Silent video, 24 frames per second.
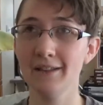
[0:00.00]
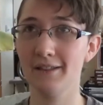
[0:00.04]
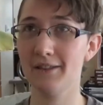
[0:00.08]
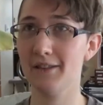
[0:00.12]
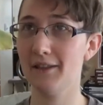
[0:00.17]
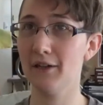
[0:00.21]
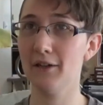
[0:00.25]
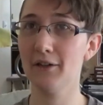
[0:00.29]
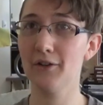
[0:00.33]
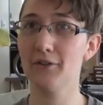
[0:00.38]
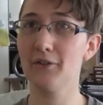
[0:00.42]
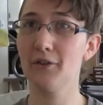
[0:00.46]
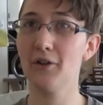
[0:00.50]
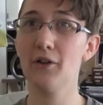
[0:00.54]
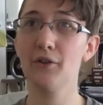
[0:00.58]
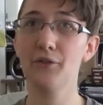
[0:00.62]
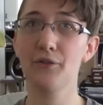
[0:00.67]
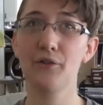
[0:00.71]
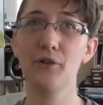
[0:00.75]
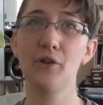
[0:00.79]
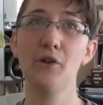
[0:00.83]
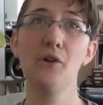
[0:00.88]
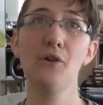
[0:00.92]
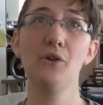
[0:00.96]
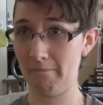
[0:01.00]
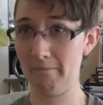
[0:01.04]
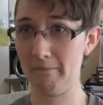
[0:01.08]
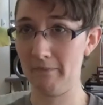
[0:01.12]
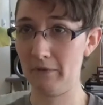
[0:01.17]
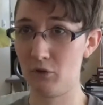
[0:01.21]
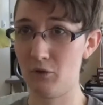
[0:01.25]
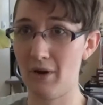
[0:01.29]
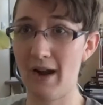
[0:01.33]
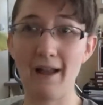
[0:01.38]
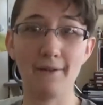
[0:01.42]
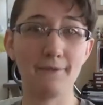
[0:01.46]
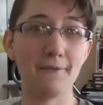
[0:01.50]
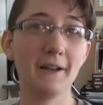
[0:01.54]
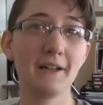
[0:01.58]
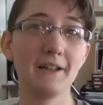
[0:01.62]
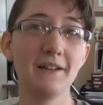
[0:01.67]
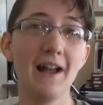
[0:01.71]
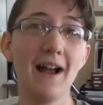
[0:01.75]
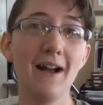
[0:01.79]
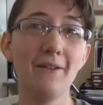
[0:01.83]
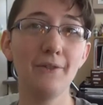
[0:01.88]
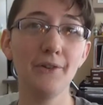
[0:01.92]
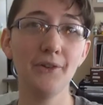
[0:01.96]
There's also graphic
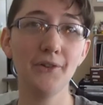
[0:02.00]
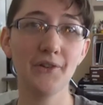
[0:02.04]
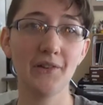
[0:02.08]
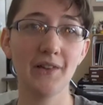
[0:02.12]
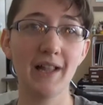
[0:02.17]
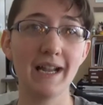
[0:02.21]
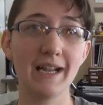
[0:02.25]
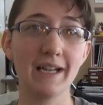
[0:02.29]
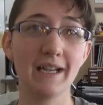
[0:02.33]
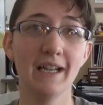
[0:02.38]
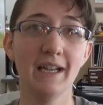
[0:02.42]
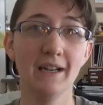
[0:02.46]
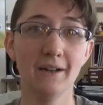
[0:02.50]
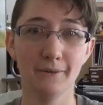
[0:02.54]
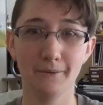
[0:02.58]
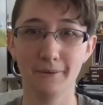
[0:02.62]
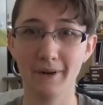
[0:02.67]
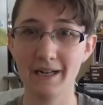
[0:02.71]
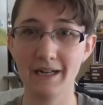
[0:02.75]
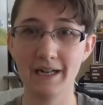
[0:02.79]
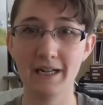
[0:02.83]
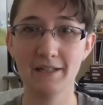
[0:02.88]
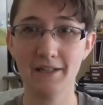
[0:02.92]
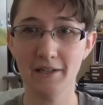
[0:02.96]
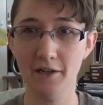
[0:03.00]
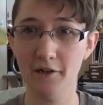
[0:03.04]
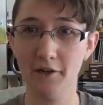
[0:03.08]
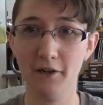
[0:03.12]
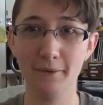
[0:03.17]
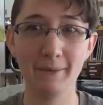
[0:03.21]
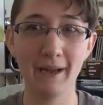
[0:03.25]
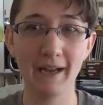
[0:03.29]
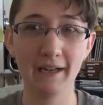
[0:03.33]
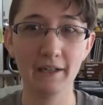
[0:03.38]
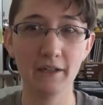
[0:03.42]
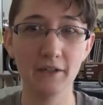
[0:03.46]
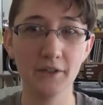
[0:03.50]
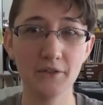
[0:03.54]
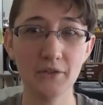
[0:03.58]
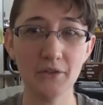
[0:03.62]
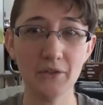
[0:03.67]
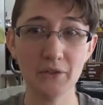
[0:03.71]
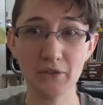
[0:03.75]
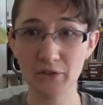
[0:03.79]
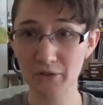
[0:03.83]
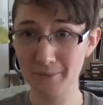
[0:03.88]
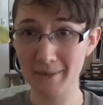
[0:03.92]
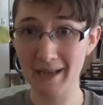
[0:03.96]
novels like Raina Telgemeier's
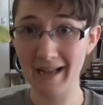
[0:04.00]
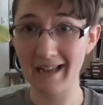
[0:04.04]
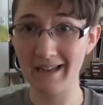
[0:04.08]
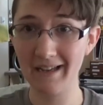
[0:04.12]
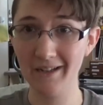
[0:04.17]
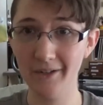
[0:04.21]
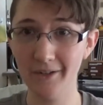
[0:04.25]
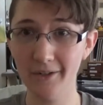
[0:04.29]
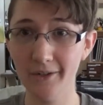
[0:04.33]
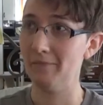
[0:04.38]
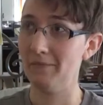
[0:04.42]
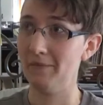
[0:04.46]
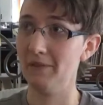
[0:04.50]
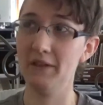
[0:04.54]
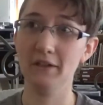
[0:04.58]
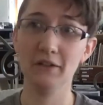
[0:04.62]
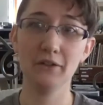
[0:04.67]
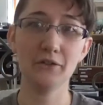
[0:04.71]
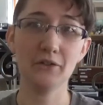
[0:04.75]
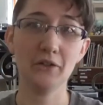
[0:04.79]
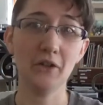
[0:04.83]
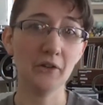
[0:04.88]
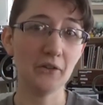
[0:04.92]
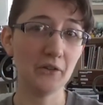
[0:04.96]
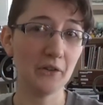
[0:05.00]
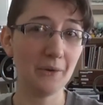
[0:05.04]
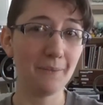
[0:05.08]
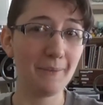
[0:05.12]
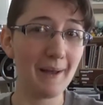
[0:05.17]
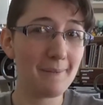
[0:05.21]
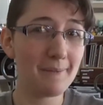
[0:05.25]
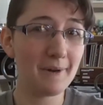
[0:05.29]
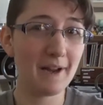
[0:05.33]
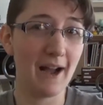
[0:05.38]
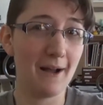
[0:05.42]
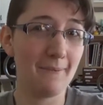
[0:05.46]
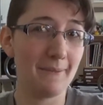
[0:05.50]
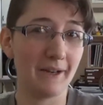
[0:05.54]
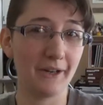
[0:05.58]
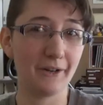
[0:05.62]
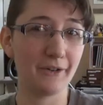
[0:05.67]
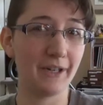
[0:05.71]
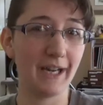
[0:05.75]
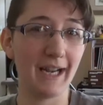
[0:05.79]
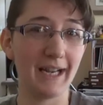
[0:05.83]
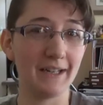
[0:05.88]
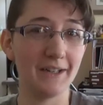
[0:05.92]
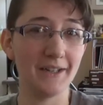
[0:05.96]
Smile. There's also webcomic
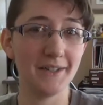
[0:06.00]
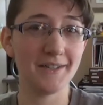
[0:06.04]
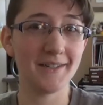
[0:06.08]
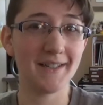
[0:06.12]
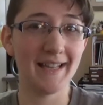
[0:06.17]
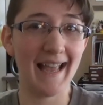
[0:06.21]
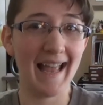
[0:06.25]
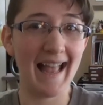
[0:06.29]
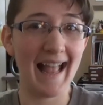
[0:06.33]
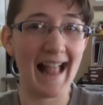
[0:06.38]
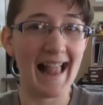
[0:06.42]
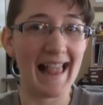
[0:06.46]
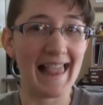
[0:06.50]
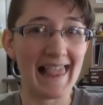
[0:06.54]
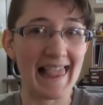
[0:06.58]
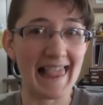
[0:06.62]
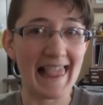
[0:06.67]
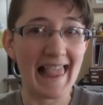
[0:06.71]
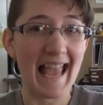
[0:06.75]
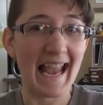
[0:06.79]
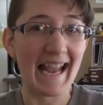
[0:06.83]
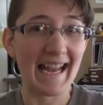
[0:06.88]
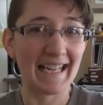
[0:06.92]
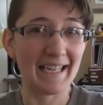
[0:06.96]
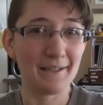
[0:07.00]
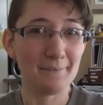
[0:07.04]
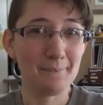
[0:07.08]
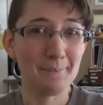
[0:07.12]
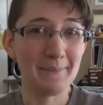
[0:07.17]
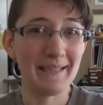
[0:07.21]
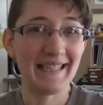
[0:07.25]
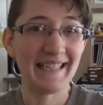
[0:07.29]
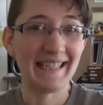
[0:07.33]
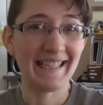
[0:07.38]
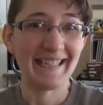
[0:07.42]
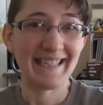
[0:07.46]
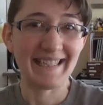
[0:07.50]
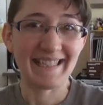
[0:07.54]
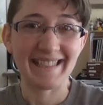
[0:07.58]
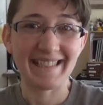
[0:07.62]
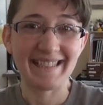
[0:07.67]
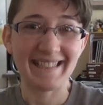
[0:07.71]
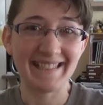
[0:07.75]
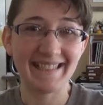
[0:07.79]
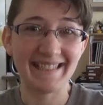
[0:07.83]
creators like me.